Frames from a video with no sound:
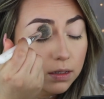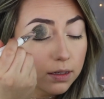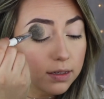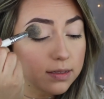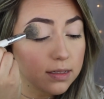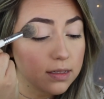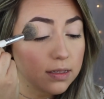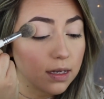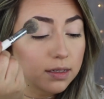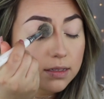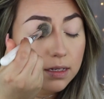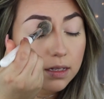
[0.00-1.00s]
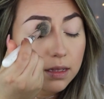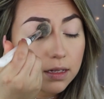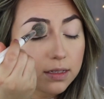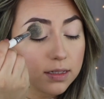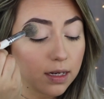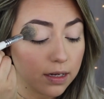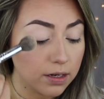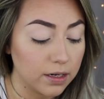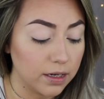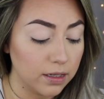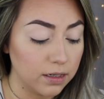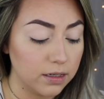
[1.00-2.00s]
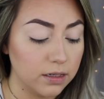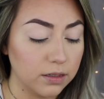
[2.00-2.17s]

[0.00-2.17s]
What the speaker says: and set the entire eyelid.